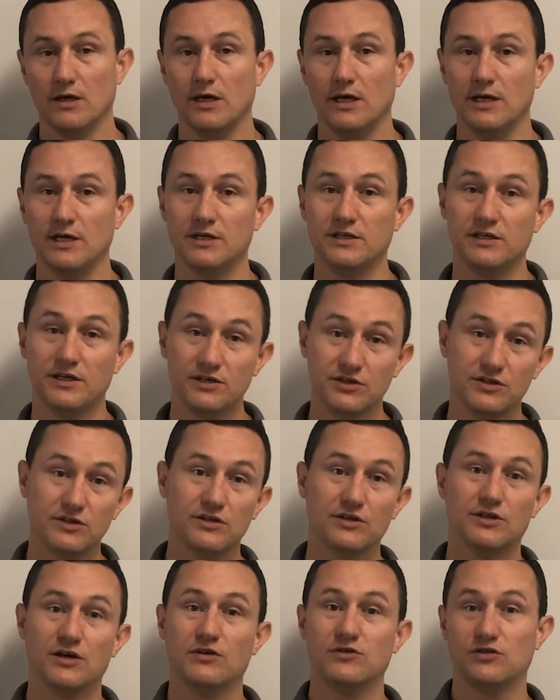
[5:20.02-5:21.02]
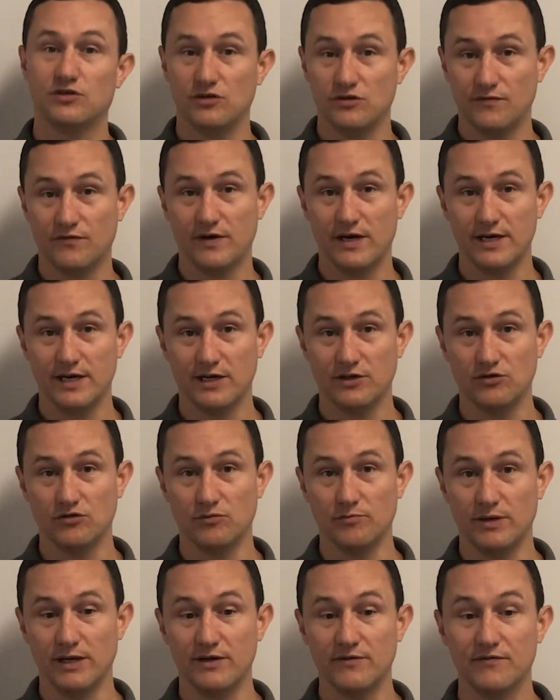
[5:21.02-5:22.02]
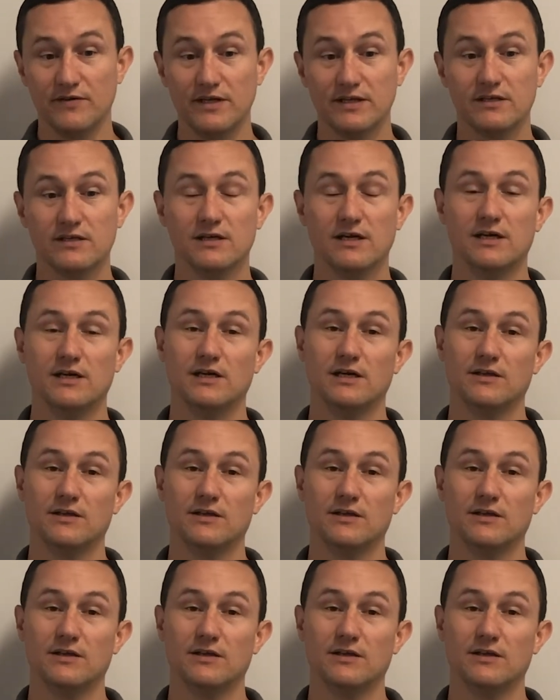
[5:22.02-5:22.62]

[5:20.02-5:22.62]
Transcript: In addition to those two financial benefits,